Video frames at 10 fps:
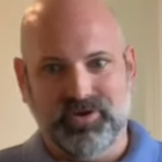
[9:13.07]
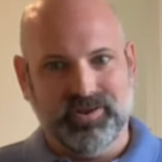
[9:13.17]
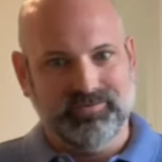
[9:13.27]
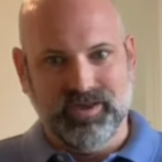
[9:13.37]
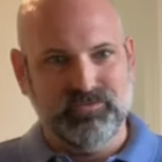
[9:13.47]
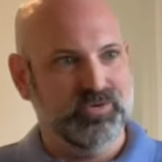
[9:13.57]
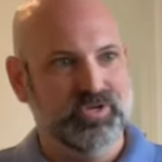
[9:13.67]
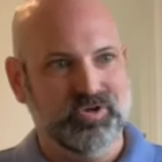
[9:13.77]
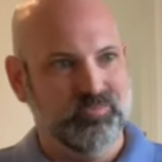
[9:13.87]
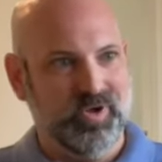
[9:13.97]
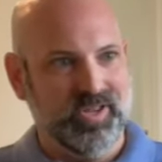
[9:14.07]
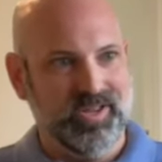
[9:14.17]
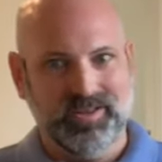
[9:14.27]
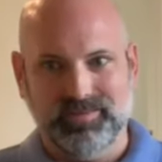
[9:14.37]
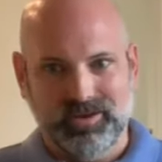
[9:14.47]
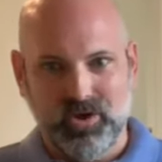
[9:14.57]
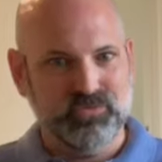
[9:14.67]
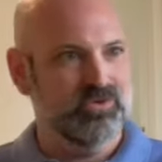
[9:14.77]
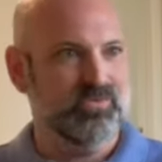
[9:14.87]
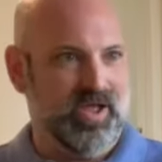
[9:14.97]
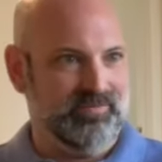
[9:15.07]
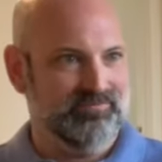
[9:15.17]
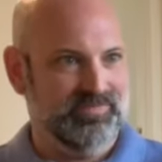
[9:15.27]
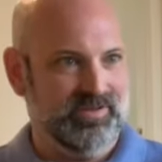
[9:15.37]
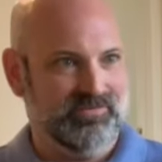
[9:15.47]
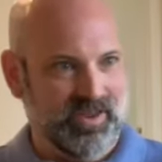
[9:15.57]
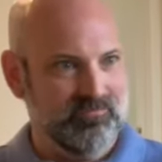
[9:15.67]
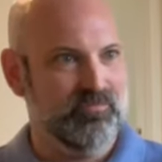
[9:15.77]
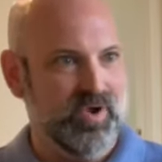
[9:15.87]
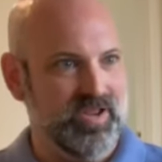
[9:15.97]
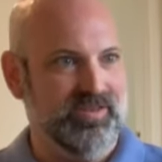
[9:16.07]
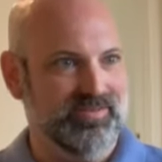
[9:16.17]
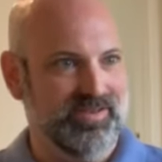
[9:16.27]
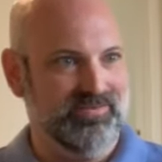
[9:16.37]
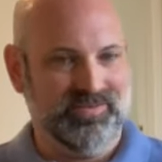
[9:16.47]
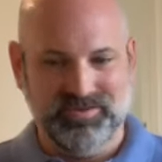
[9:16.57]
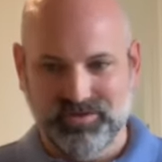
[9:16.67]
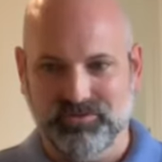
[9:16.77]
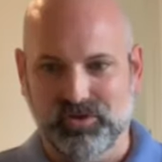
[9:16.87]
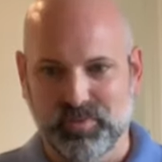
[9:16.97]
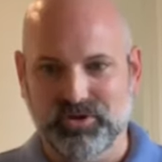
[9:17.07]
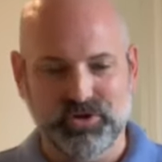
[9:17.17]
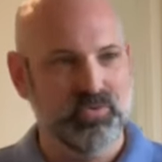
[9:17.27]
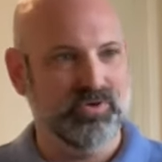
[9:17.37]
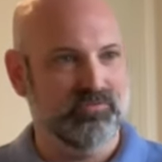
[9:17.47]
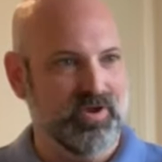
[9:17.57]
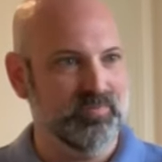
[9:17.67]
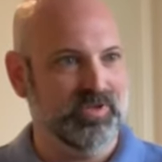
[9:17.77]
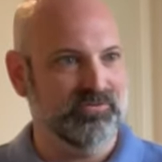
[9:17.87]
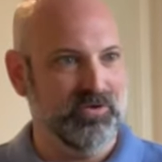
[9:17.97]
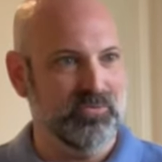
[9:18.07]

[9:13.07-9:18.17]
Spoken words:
If it can save you a ton of money, then go do that. Mm-hmm. But save money. It's all about you and your family. So